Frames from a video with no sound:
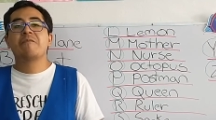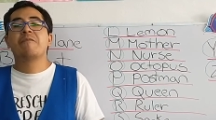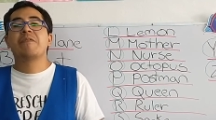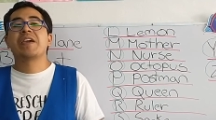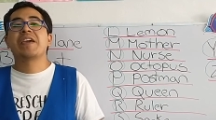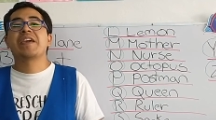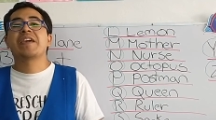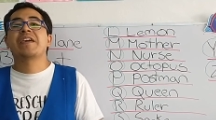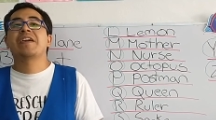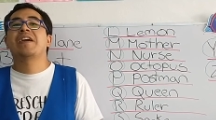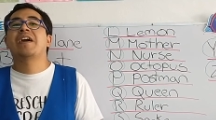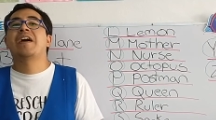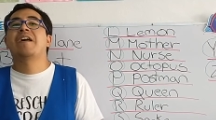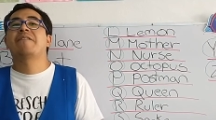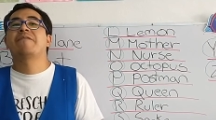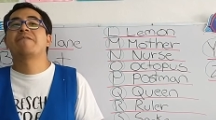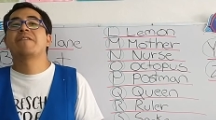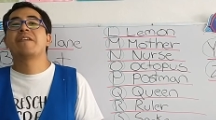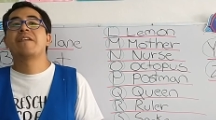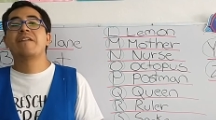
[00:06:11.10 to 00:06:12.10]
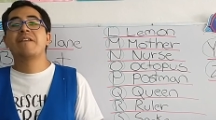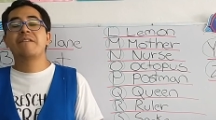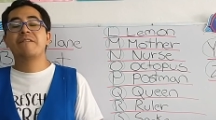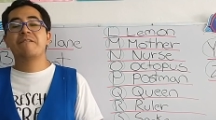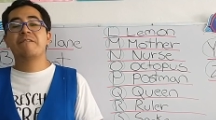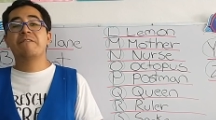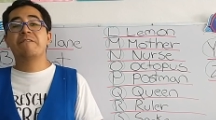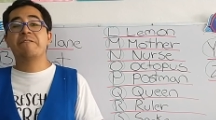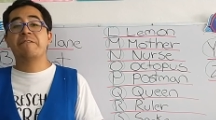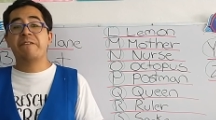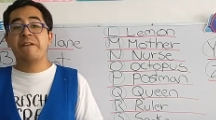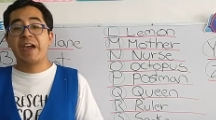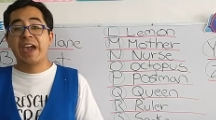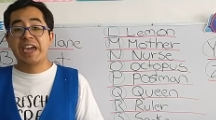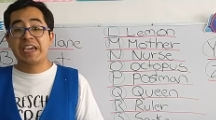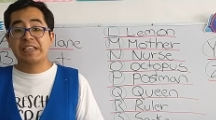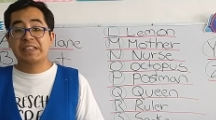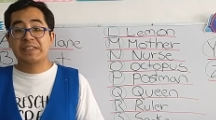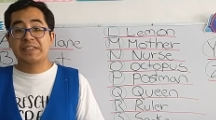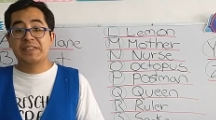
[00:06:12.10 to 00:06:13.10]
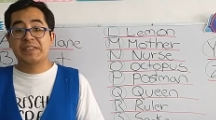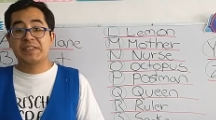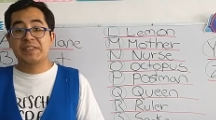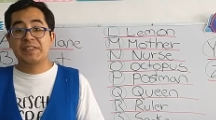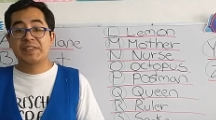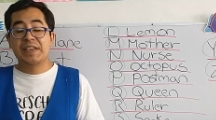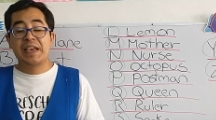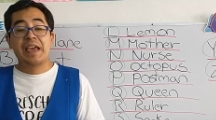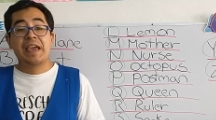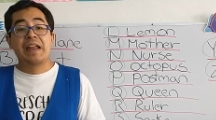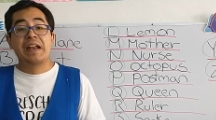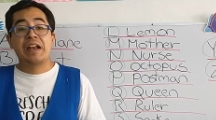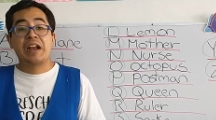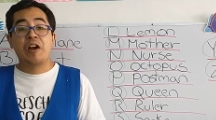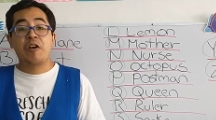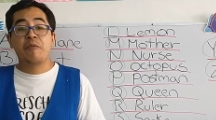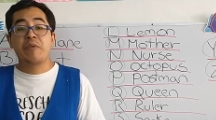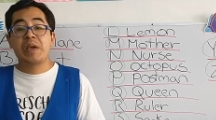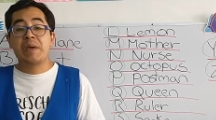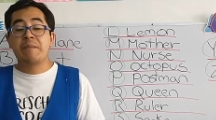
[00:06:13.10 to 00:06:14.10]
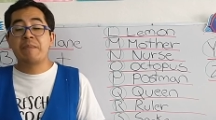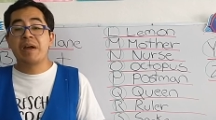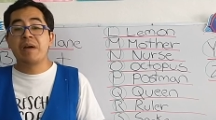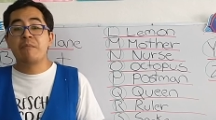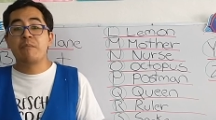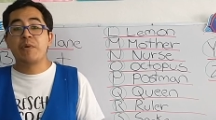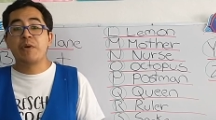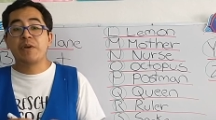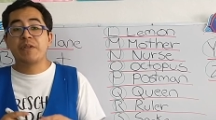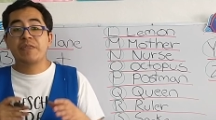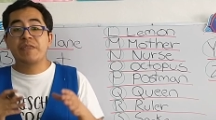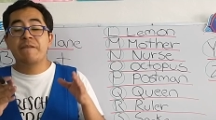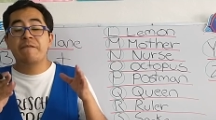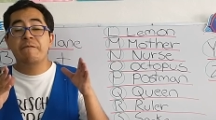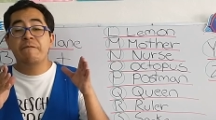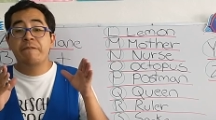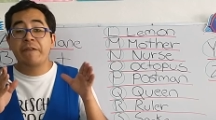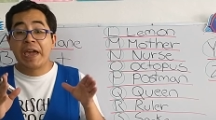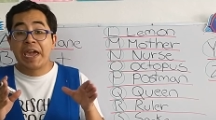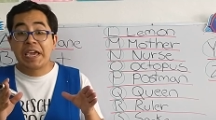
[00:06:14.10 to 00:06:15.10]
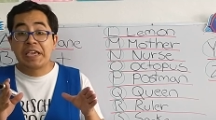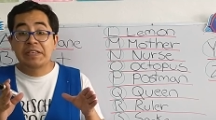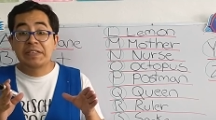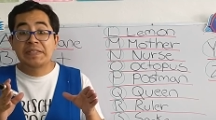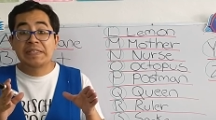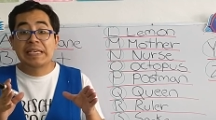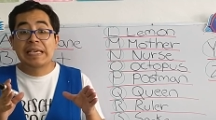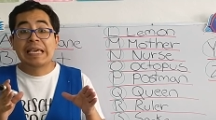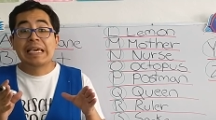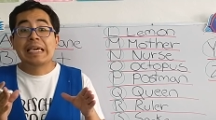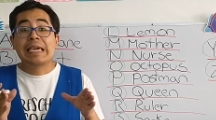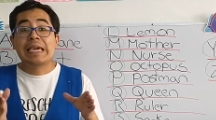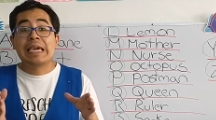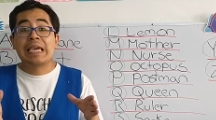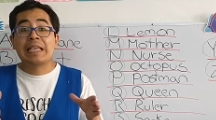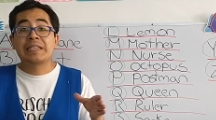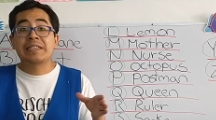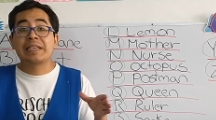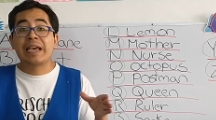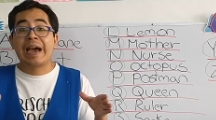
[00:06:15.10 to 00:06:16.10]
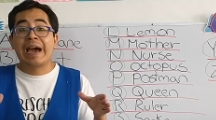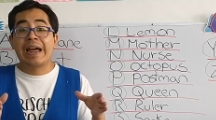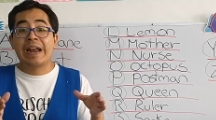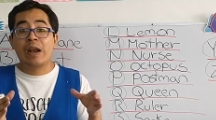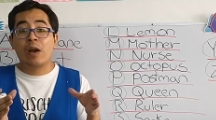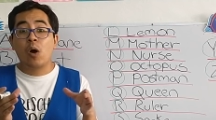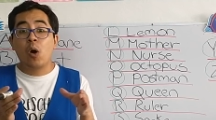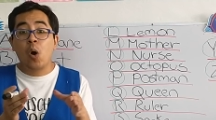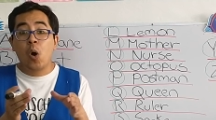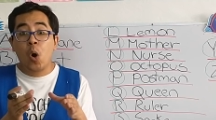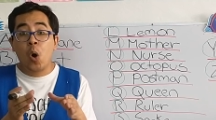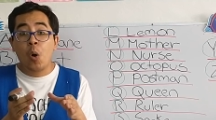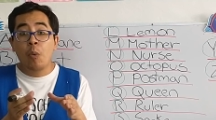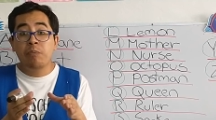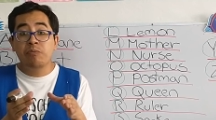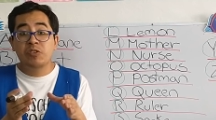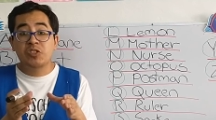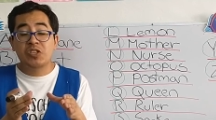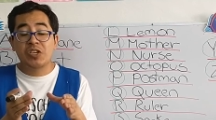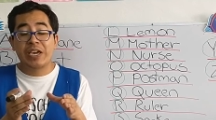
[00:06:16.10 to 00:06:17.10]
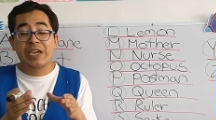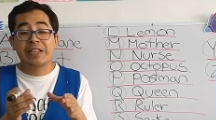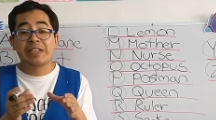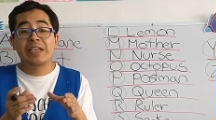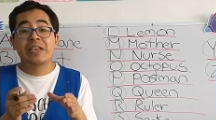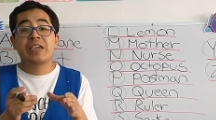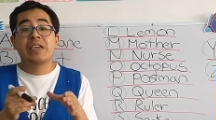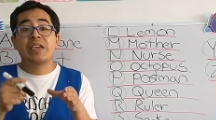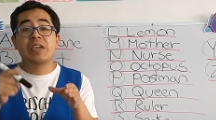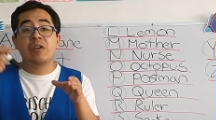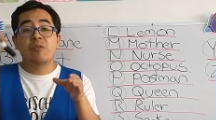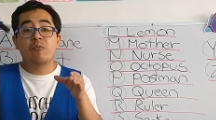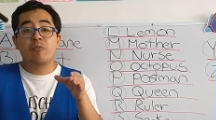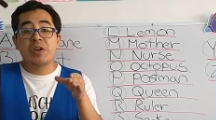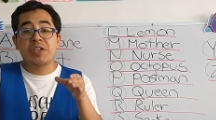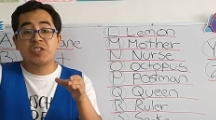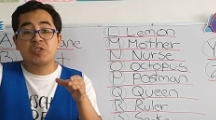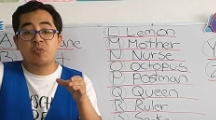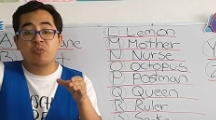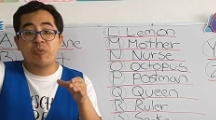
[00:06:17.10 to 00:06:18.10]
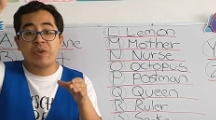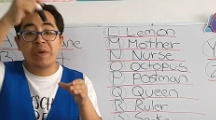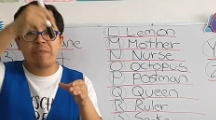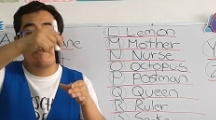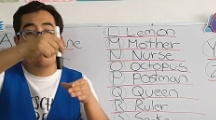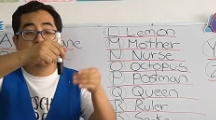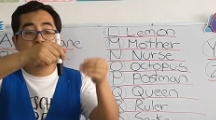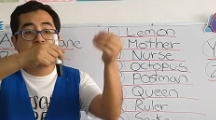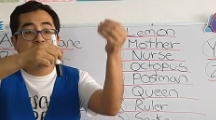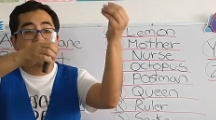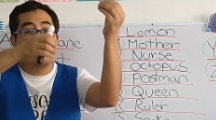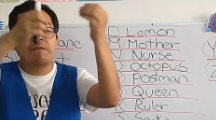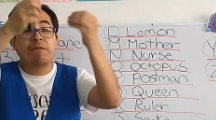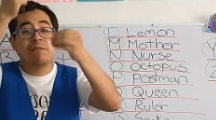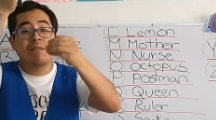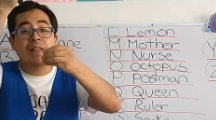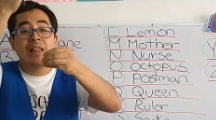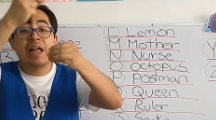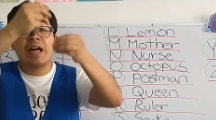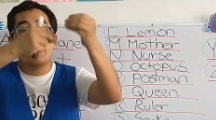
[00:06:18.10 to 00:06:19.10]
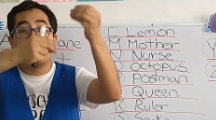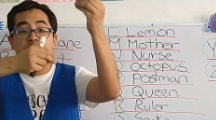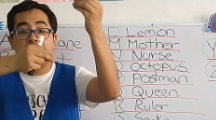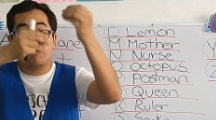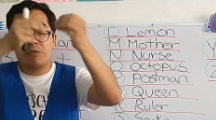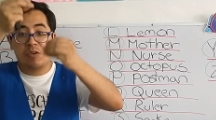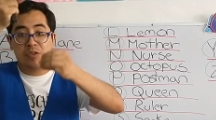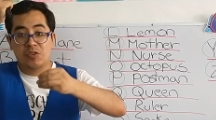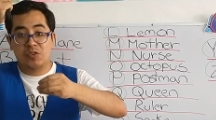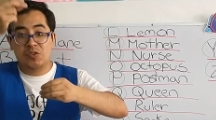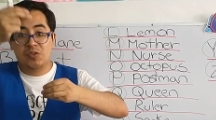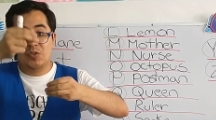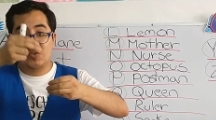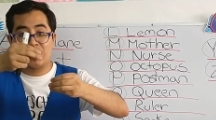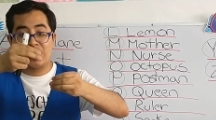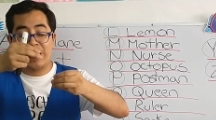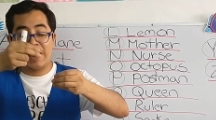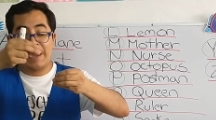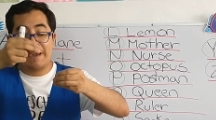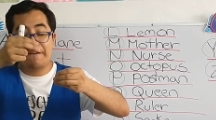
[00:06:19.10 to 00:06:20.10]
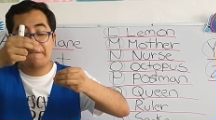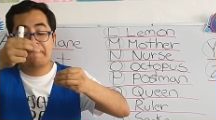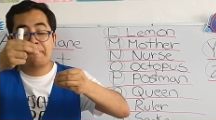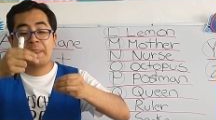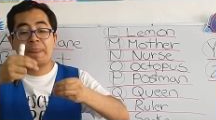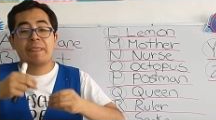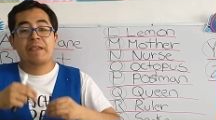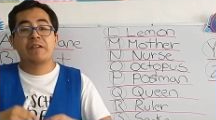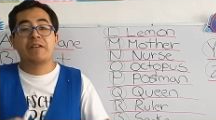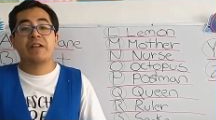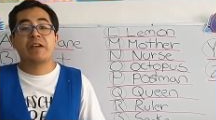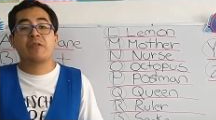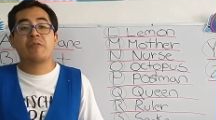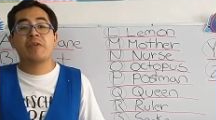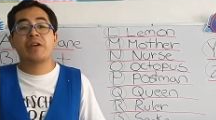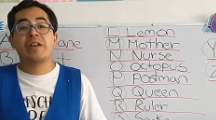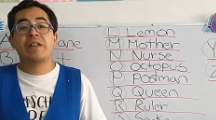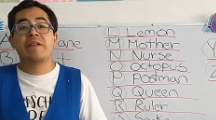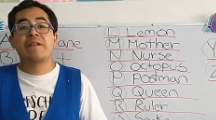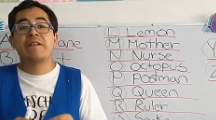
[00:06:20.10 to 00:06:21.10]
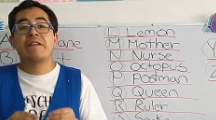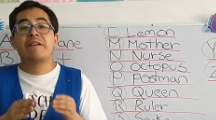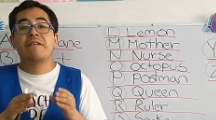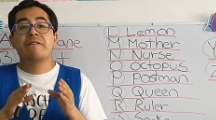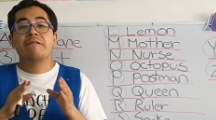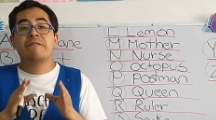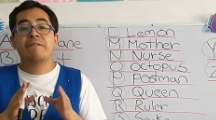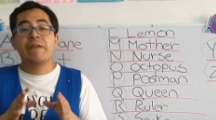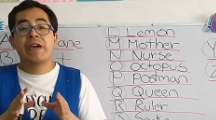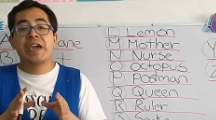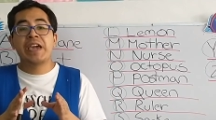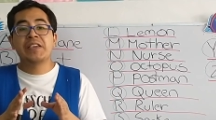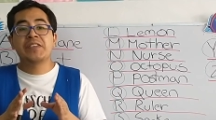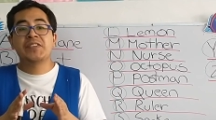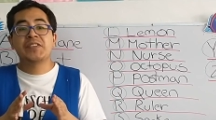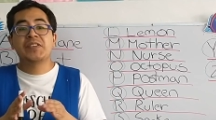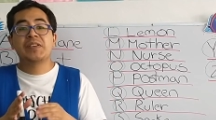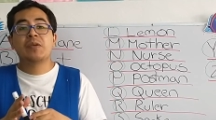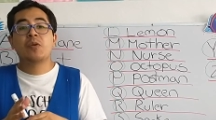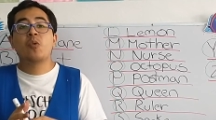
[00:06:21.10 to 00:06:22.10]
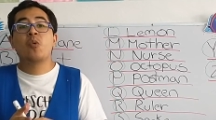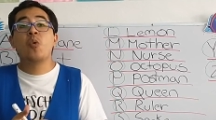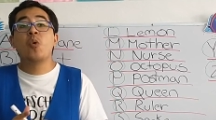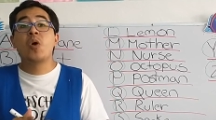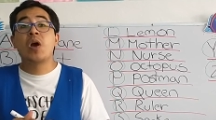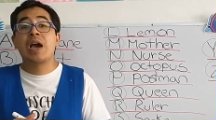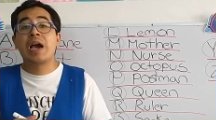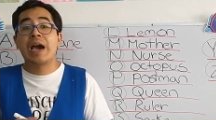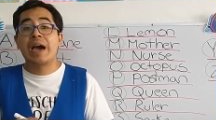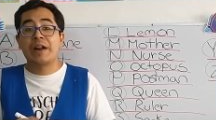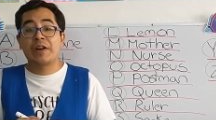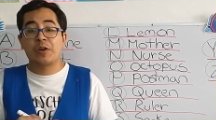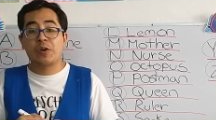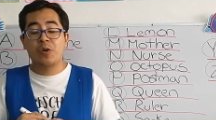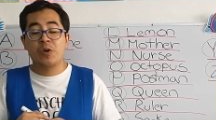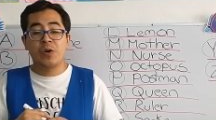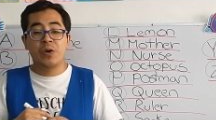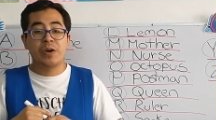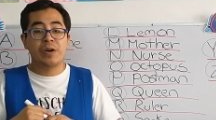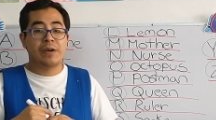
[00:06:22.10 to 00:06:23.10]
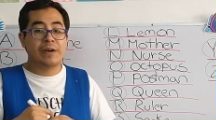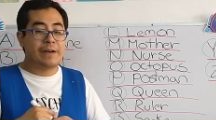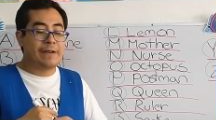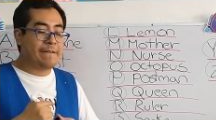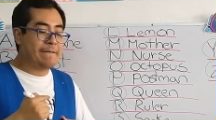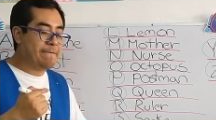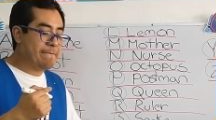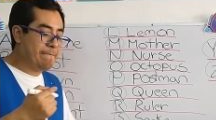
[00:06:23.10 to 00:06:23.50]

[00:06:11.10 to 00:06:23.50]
we have vase. Now remember, the vase is an object in which we put flowers, okay? Recuerden, vase, un jarrón.